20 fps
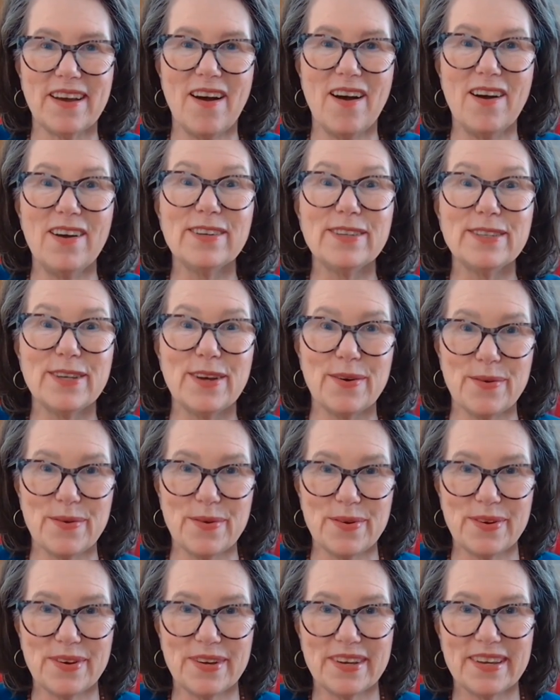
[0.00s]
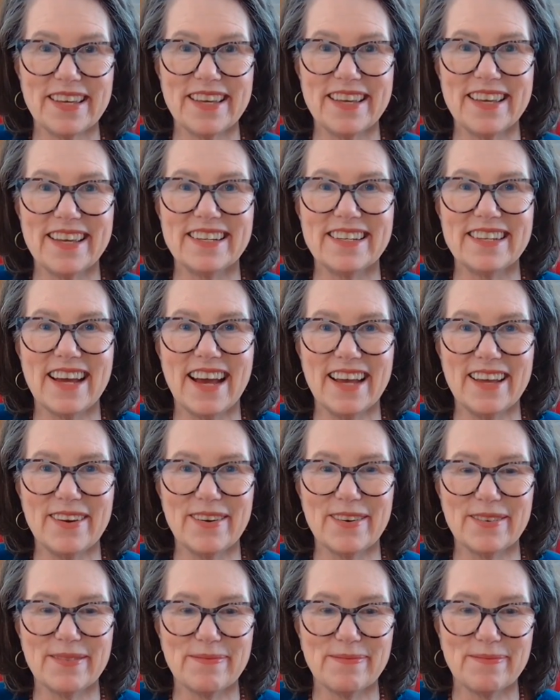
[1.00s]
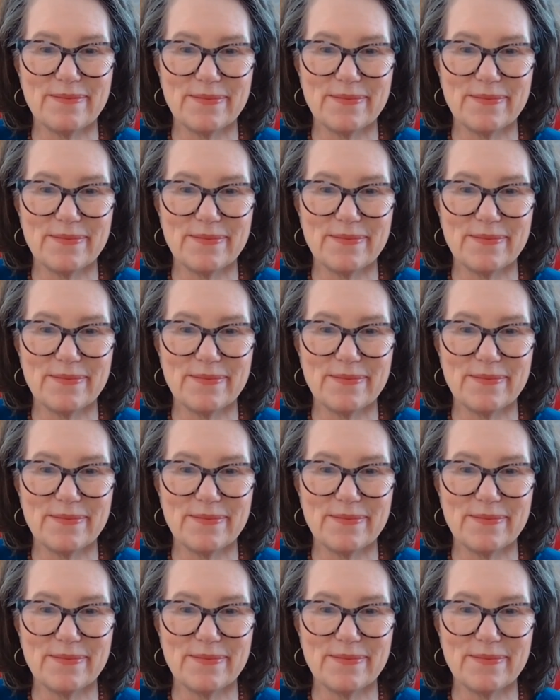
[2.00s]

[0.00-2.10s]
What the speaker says: also get tighter.